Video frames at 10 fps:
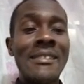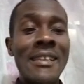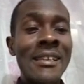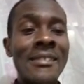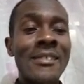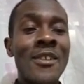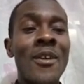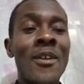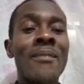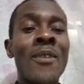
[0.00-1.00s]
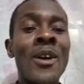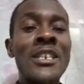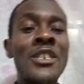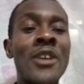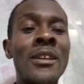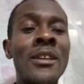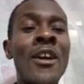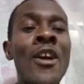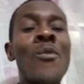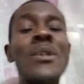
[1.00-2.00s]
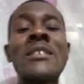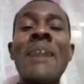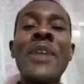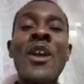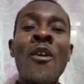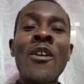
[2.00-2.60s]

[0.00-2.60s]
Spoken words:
which can be caused by a pathogen.